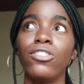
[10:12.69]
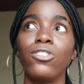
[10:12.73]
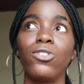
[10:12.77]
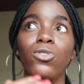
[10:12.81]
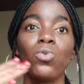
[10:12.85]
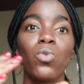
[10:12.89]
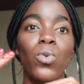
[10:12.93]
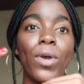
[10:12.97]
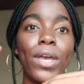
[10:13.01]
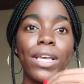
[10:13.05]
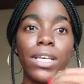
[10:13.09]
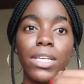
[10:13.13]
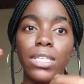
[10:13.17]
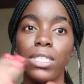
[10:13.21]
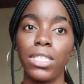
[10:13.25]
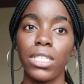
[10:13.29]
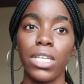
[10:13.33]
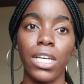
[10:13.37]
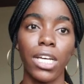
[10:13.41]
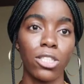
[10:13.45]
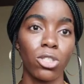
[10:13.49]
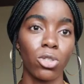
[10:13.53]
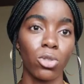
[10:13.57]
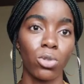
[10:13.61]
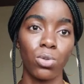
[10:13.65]
is way
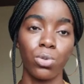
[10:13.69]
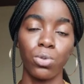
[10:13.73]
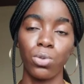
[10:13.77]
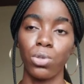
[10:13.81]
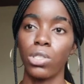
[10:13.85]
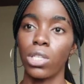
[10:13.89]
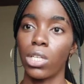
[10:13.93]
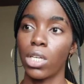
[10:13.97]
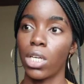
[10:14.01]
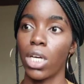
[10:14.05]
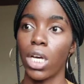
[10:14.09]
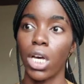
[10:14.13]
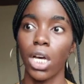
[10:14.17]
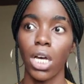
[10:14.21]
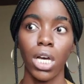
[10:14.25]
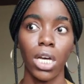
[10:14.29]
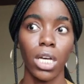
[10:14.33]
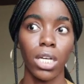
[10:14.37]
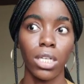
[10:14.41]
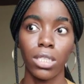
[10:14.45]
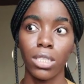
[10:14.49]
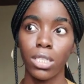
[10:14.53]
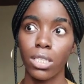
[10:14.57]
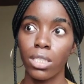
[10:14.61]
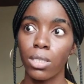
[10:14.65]
easier to loosen,
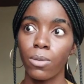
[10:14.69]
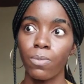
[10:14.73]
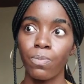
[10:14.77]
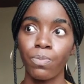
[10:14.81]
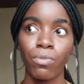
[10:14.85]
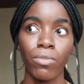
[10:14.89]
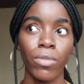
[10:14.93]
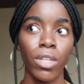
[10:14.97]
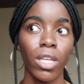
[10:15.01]
guys.